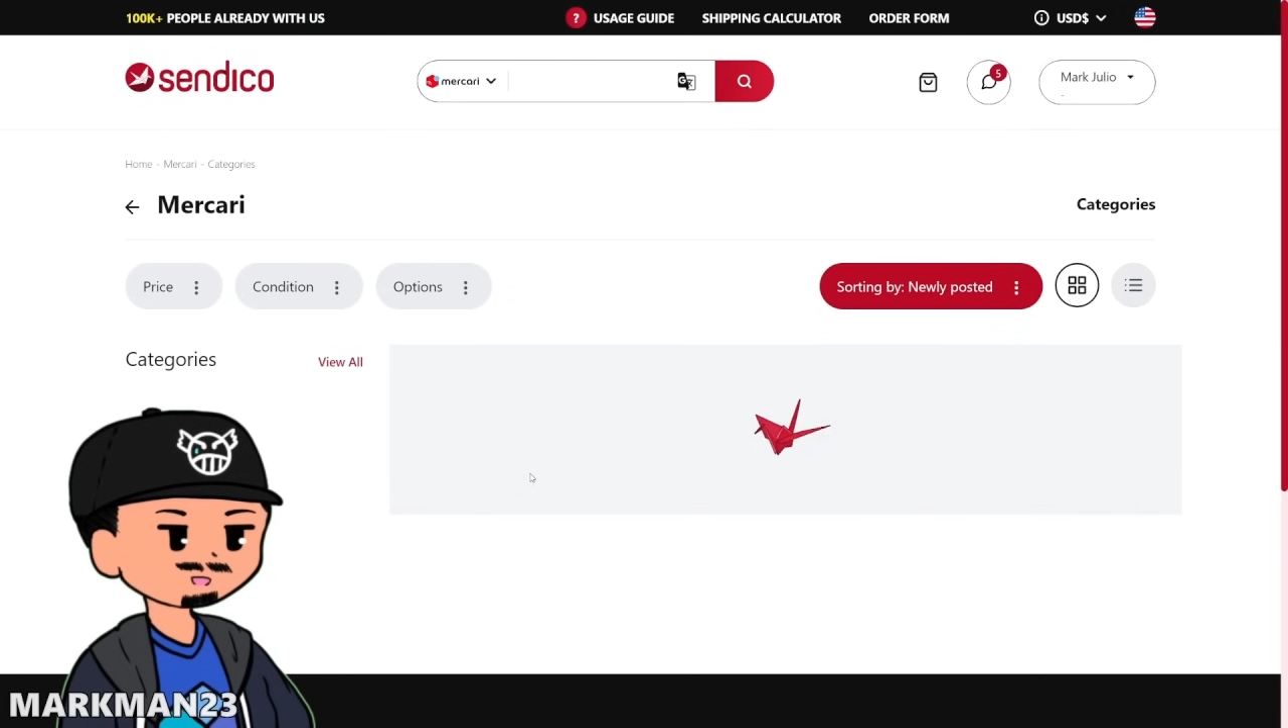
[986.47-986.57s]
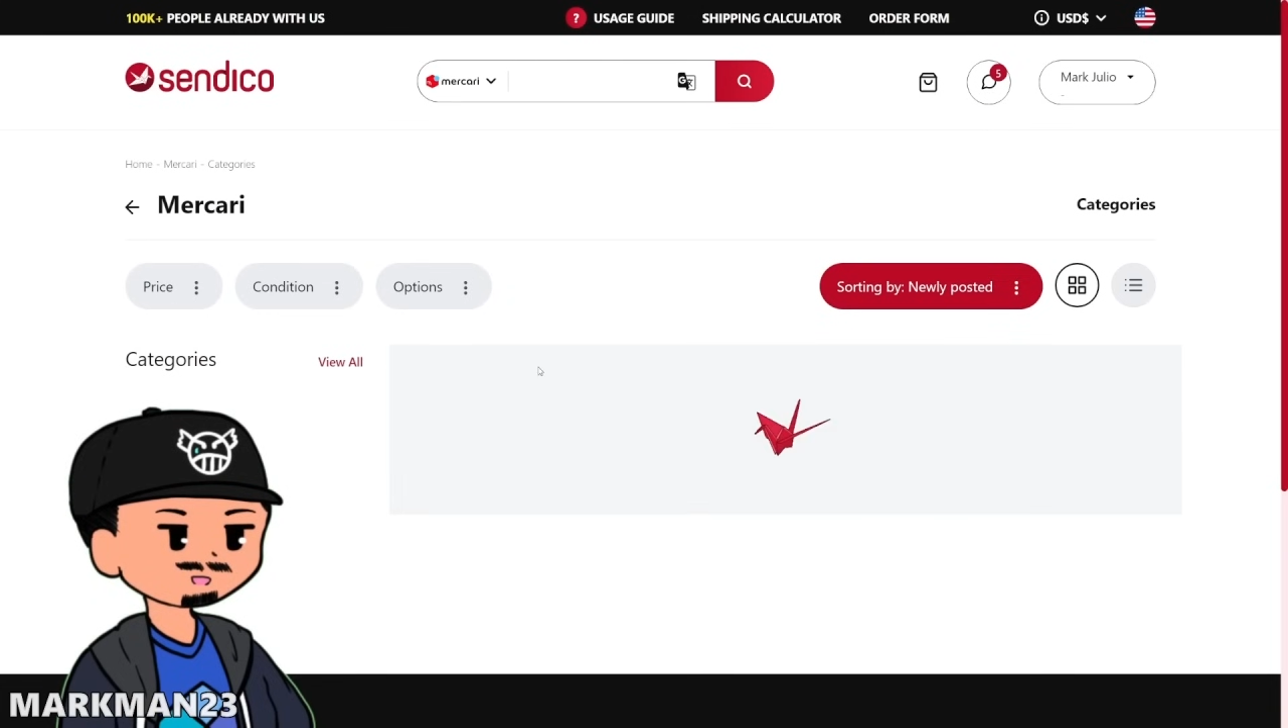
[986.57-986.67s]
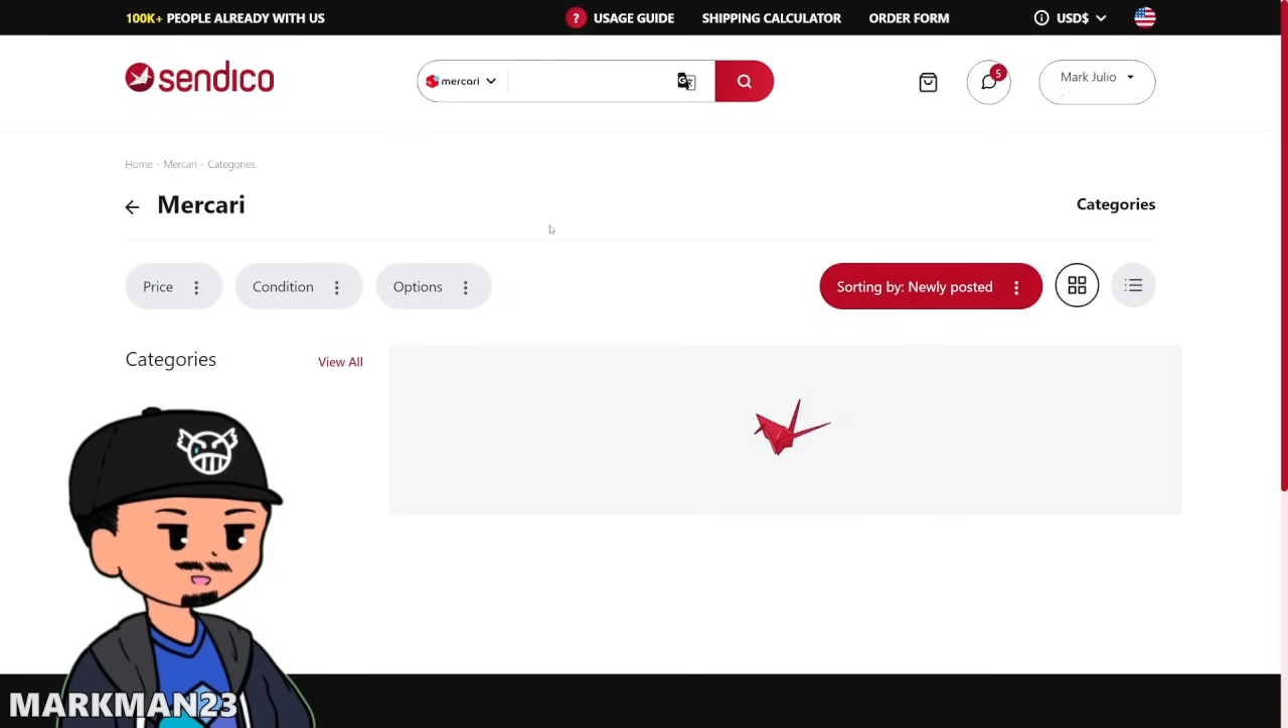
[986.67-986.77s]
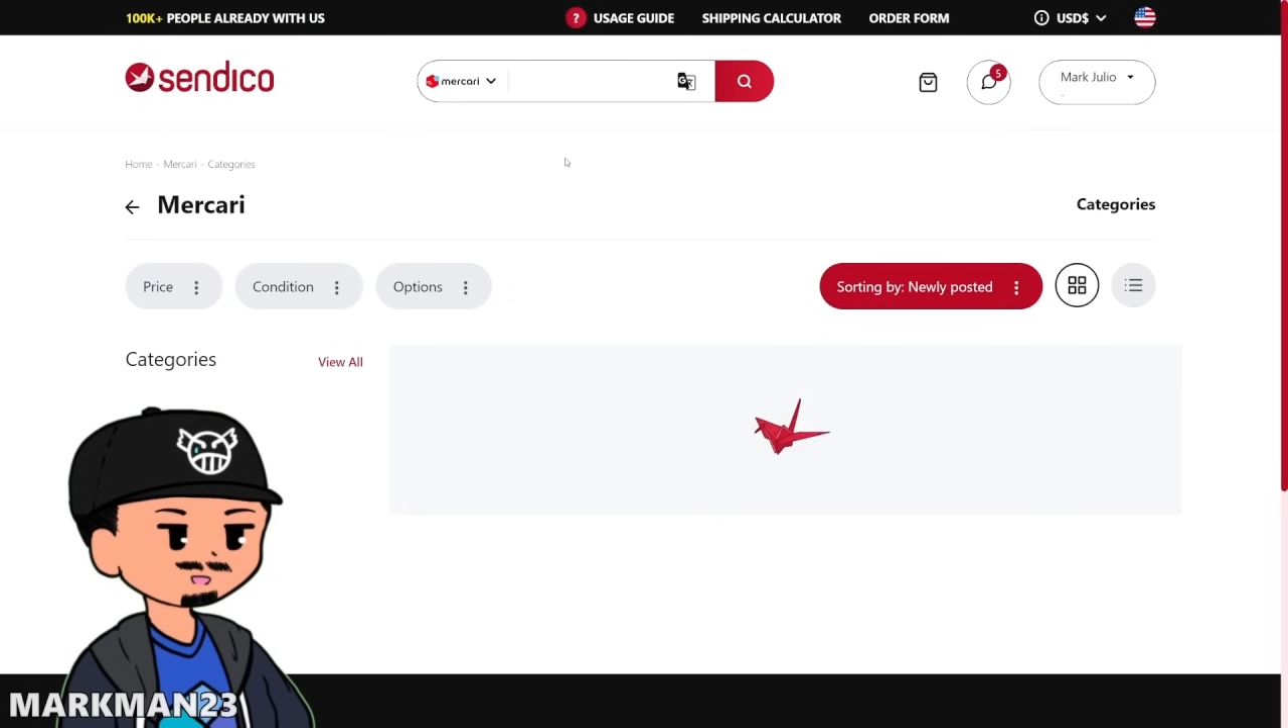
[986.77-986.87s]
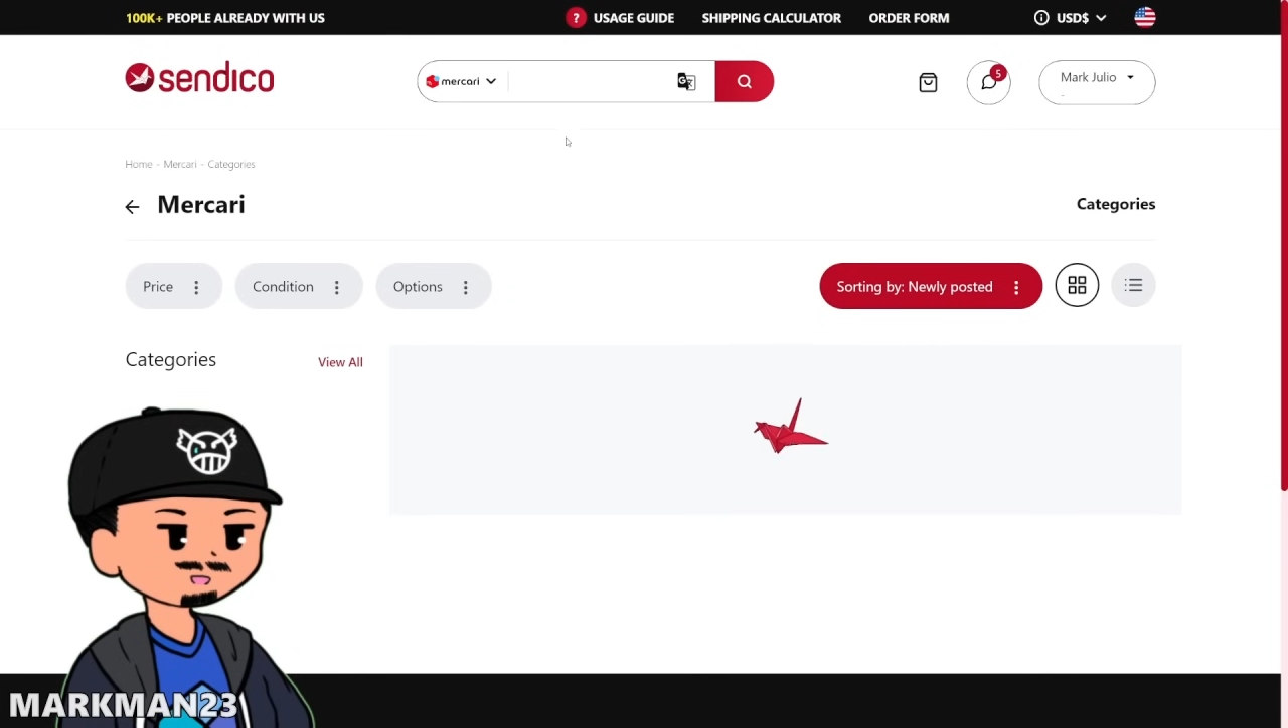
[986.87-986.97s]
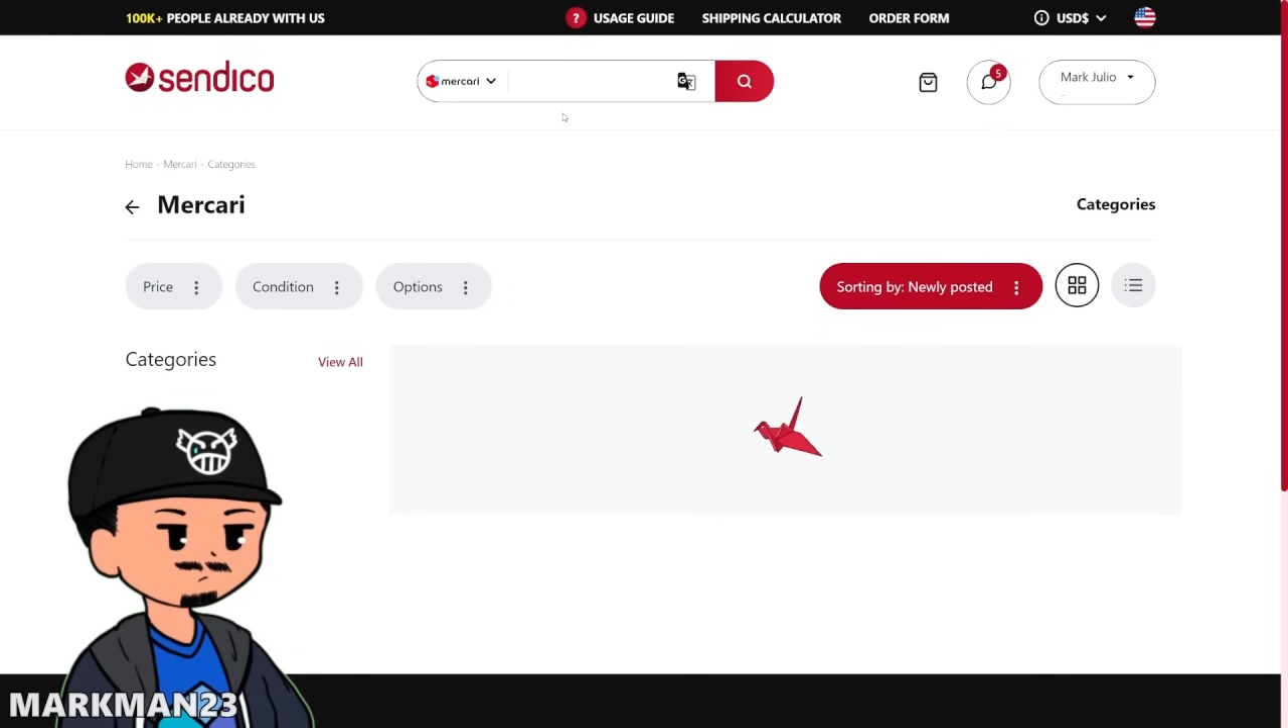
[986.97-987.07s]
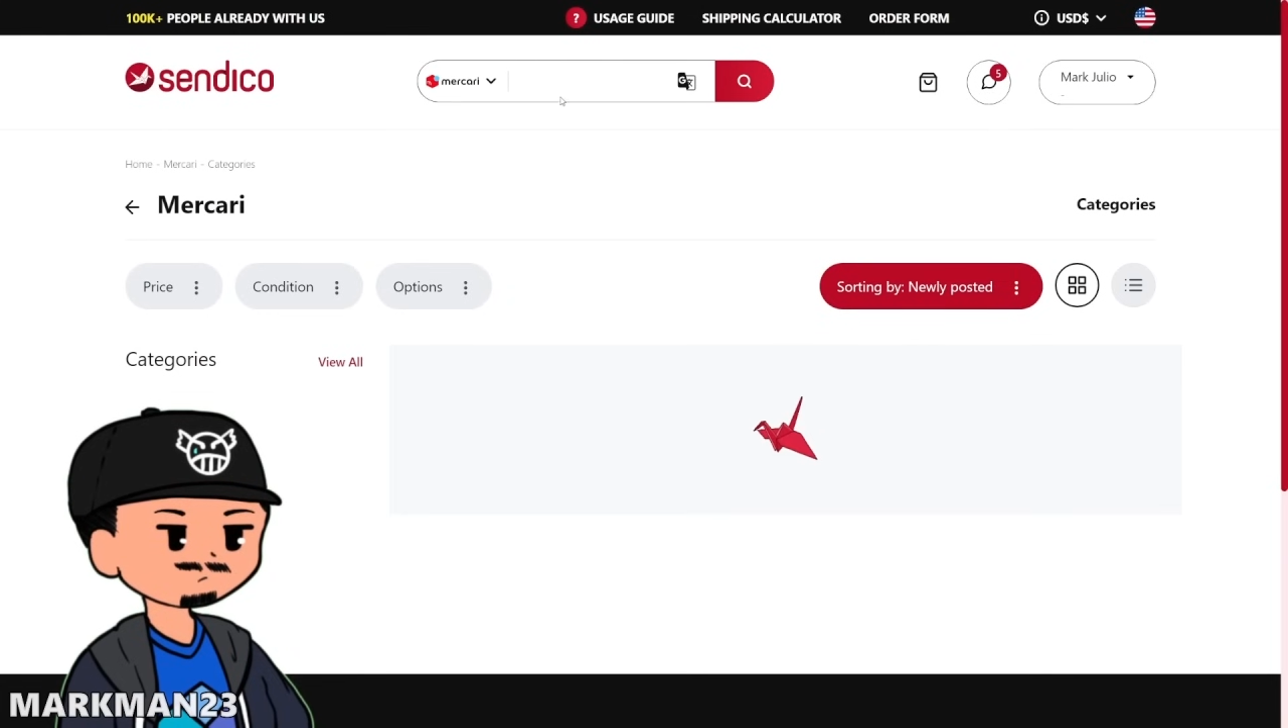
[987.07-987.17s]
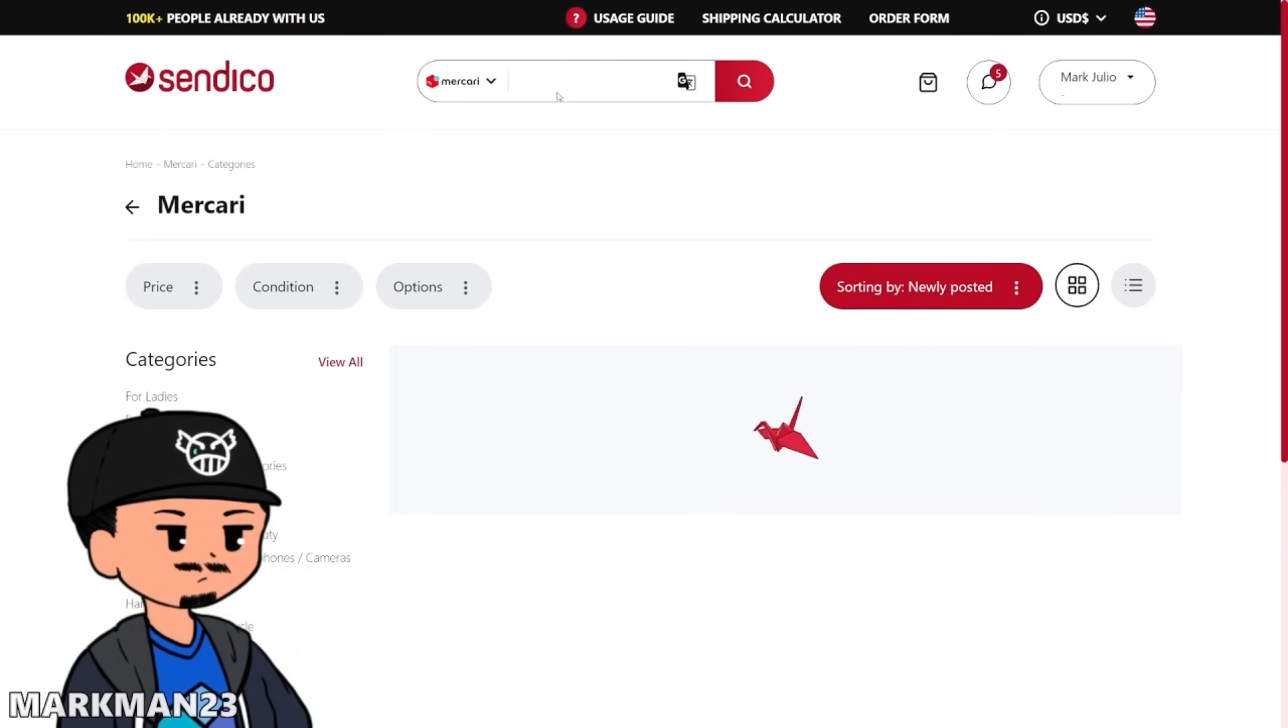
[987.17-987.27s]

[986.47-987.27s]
through Sendico.